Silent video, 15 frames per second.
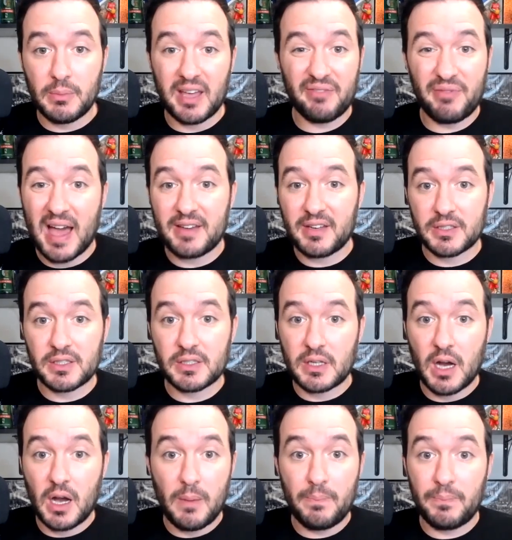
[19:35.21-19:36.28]
If that doesn't
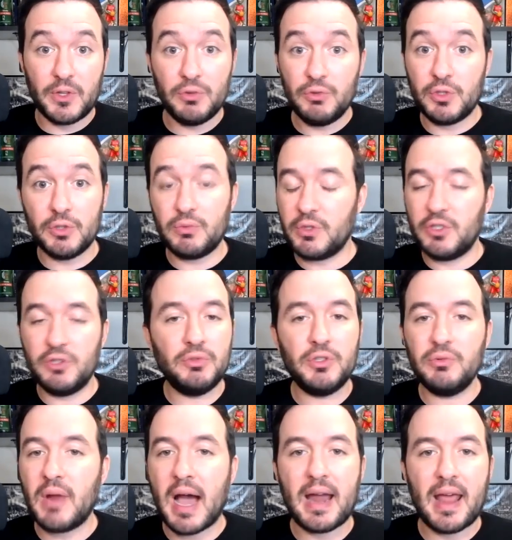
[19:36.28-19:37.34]
come, you do
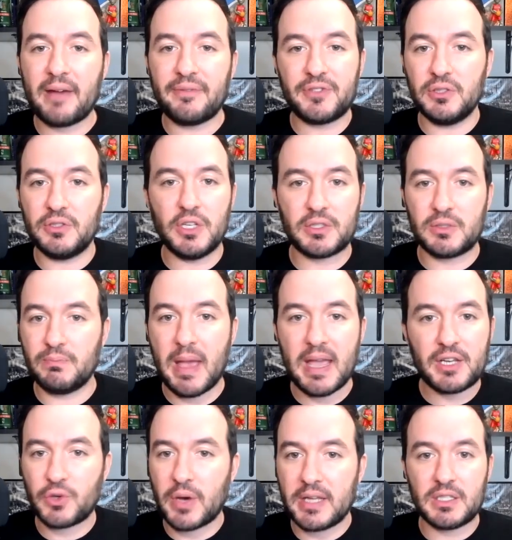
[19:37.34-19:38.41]
not have to just make
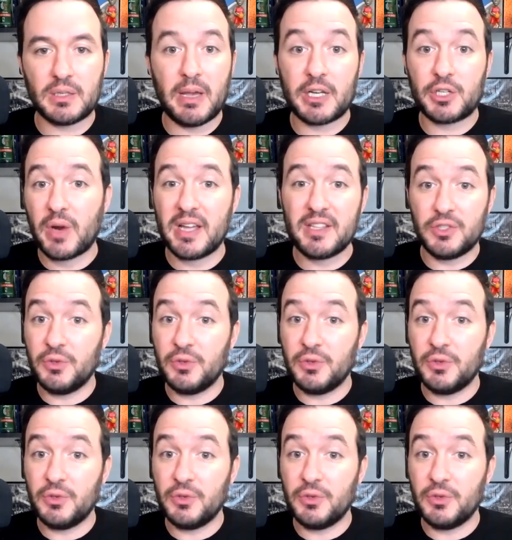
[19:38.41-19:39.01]
trades to make trades.